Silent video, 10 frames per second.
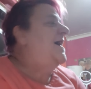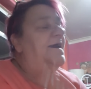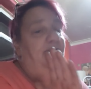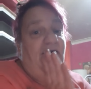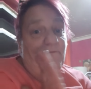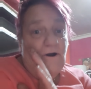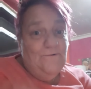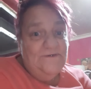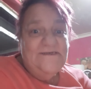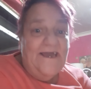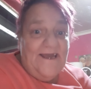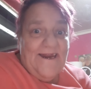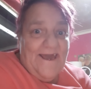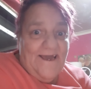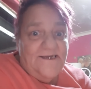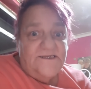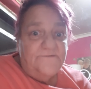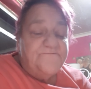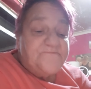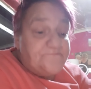Anyway, what I was saying is,
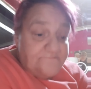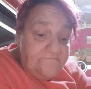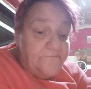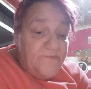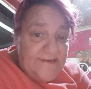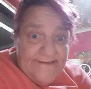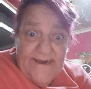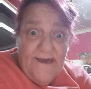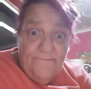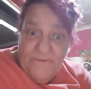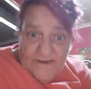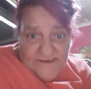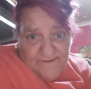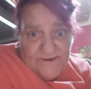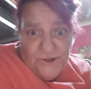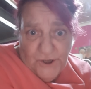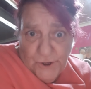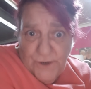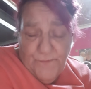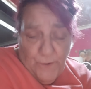yeah, please make
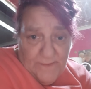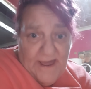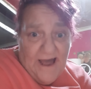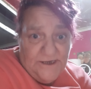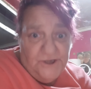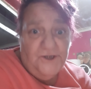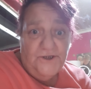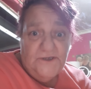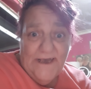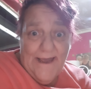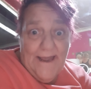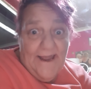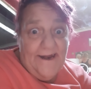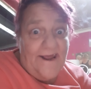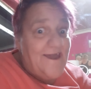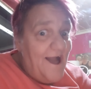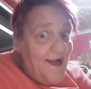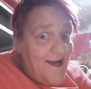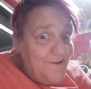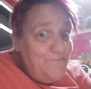sure you put my ashes in a
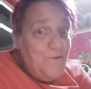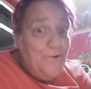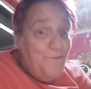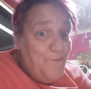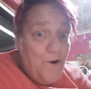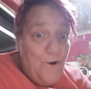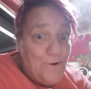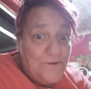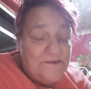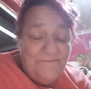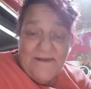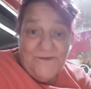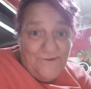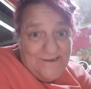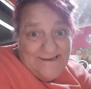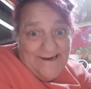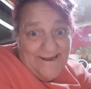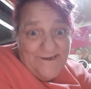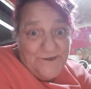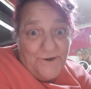cardboard box. Make sure it's
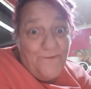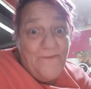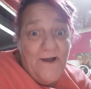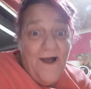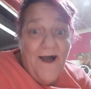glittered up.